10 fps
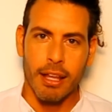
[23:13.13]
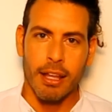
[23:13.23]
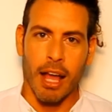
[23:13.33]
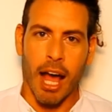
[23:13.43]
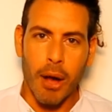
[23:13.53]

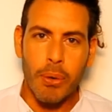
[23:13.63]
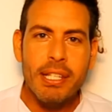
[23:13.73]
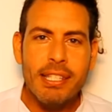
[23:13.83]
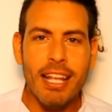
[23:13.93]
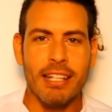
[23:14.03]
how a
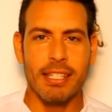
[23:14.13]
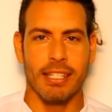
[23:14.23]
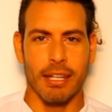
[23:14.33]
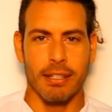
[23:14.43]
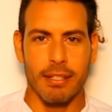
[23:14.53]

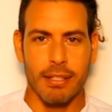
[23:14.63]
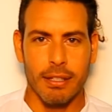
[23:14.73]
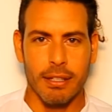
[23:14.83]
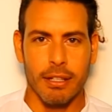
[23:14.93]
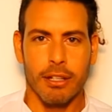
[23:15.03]
sunset
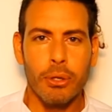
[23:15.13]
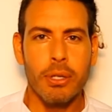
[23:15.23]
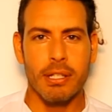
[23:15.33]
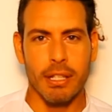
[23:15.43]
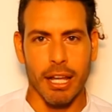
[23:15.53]

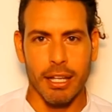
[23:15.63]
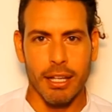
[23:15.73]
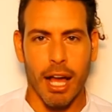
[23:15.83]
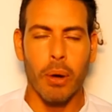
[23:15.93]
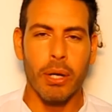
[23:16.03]
looks like?
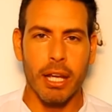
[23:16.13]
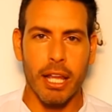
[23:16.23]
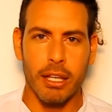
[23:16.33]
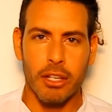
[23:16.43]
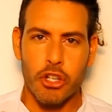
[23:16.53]
How can
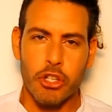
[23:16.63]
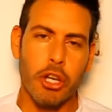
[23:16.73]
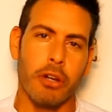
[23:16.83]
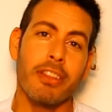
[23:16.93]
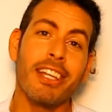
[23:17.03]
I
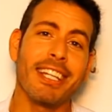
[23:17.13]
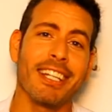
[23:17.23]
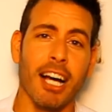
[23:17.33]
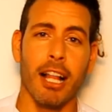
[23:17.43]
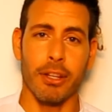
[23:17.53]
share the
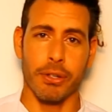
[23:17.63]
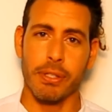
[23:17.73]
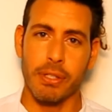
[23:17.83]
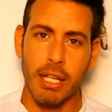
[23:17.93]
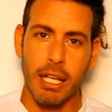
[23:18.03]

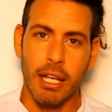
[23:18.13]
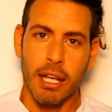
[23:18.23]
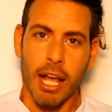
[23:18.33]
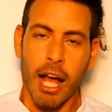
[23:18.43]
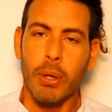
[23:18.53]
colors?
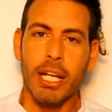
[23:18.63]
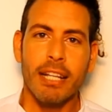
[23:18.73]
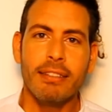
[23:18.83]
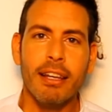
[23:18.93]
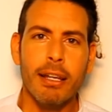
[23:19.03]
How can
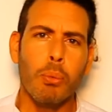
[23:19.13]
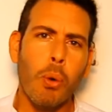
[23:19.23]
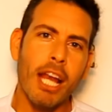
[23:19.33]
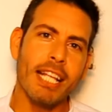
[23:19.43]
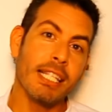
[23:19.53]
I tell him
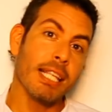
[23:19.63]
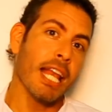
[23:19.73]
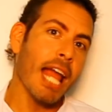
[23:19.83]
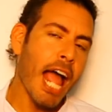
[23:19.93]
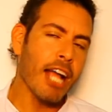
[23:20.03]
what a
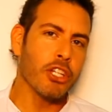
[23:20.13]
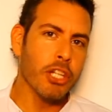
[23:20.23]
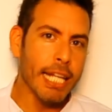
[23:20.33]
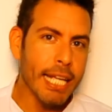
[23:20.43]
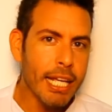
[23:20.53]
sun
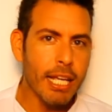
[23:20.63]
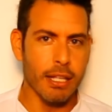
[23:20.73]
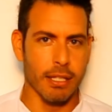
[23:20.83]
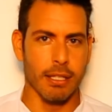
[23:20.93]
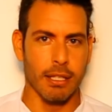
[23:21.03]
actually
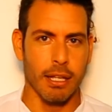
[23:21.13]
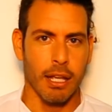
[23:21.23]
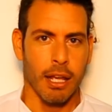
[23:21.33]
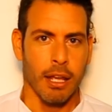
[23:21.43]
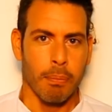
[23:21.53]
is?
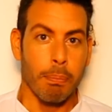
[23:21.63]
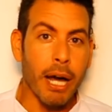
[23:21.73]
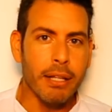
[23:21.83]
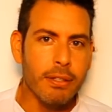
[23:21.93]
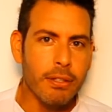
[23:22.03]

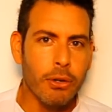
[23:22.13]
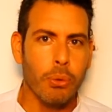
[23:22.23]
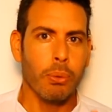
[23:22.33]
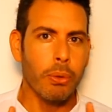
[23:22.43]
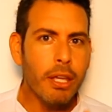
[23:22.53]
But
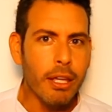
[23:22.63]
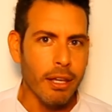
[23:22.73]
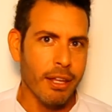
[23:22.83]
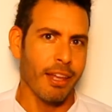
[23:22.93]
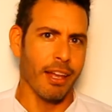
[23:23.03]
we
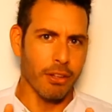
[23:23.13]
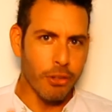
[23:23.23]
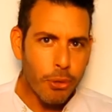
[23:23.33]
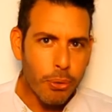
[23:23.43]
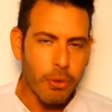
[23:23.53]
and
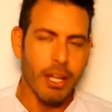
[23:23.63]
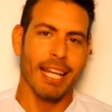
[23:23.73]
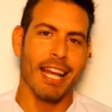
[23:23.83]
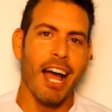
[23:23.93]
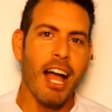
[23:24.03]
you
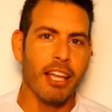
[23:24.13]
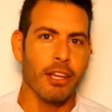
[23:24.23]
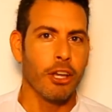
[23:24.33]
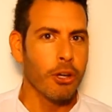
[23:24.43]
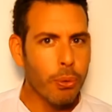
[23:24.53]
and I,
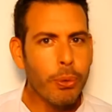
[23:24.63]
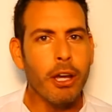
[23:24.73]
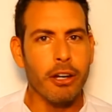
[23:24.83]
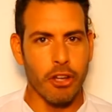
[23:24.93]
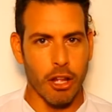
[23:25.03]
we
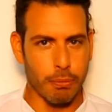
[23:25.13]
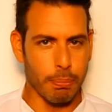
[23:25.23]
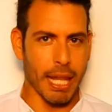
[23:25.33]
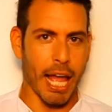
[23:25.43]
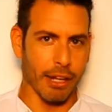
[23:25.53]
are not
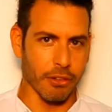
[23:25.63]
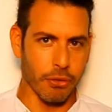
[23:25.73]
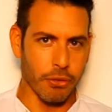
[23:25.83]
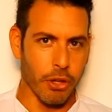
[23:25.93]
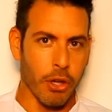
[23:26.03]
blind.
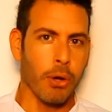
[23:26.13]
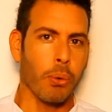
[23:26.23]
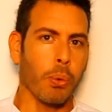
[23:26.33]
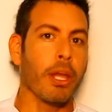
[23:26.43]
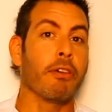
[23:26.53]

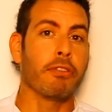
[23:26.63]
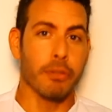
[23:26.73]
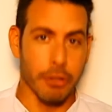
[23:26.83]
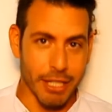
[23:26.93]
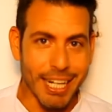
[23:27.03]
We have
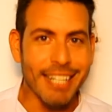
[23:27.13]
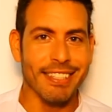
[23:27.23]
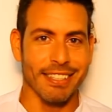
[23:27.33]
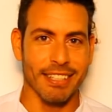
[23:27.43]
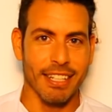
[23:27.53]

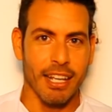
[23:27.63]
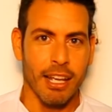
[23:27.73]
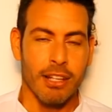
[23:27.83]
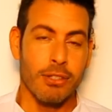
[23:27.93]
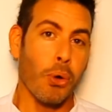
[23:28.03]
forgotten.
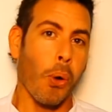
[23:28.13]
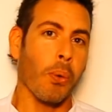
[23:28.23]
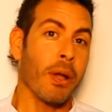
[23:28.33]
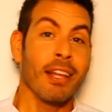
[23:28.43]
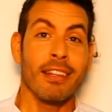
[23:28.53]

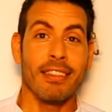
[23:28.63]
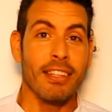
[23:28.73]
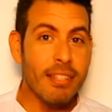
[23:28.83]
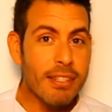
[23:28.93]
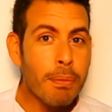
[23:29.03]
So
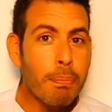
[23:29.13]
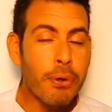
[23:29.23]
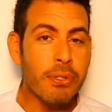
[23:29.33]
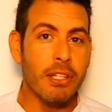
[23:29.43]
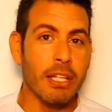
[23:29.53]
this is a
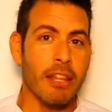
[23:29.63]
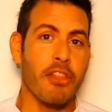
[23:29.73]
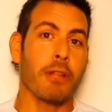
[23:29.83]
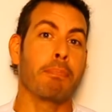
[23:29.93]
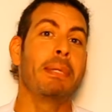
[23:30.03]
person
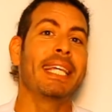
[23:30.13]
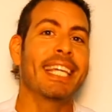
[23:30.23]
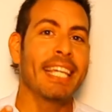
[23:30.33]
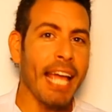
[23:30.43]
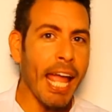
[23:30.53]
that
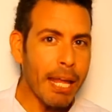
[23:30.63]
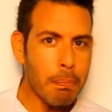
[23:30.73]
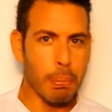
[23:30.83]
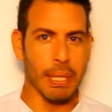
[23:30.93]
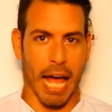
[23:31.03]

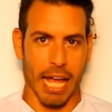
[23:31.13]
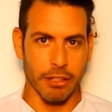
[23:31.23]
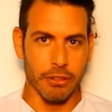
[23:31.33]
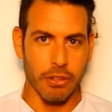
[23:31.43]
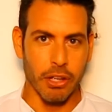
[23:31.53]
became
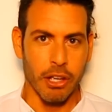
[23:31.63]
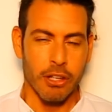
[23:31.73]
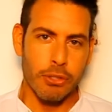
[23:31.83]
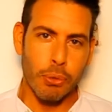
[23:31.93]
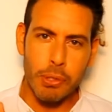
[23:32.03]
blind.
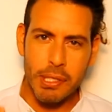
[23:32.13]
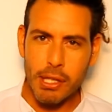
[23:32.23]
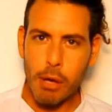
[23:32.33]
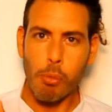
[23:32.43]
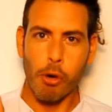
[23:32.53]
So
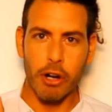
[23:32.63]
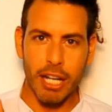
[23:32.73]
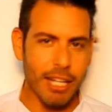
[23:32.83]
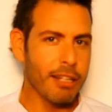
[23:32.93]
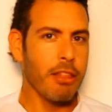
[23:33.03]
somewhere
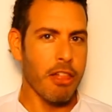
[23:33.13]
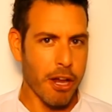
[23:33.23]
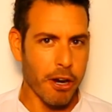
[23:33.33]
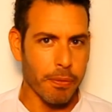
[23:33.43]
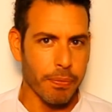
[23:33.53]
in
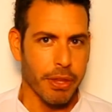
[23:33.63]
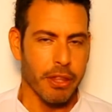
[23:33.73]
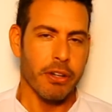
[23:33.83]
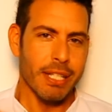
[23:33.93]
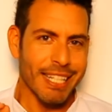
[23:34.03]
there
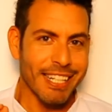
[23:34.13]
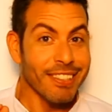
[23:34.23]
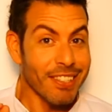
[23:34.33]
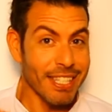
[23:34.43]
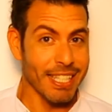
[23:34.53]
is an
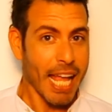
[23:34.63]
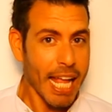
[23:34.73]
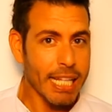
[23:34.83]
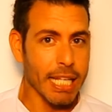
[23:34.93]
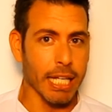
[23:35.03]

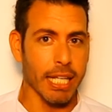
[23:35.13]
understanding